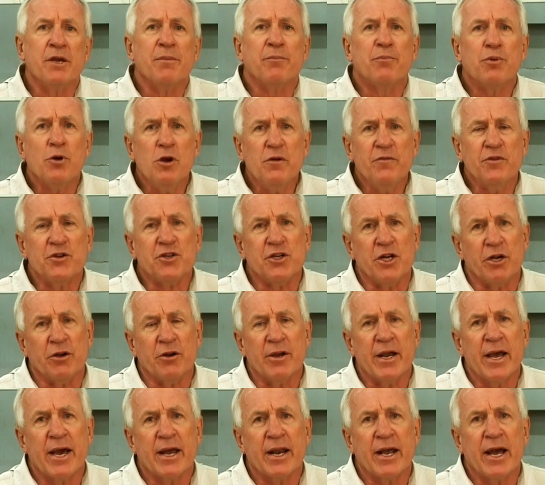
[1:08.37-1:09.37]
improver
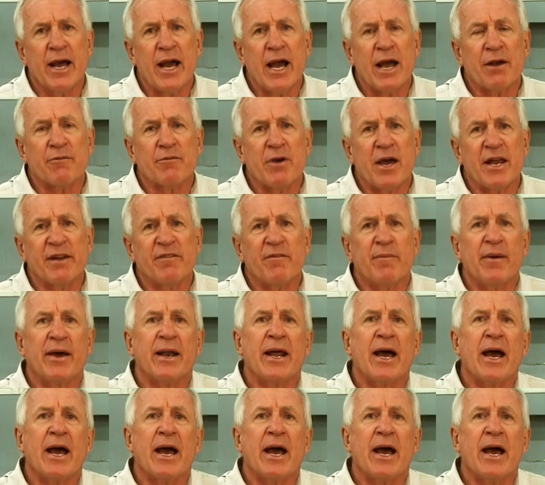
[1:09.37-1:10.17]
shearer had a heart rate of about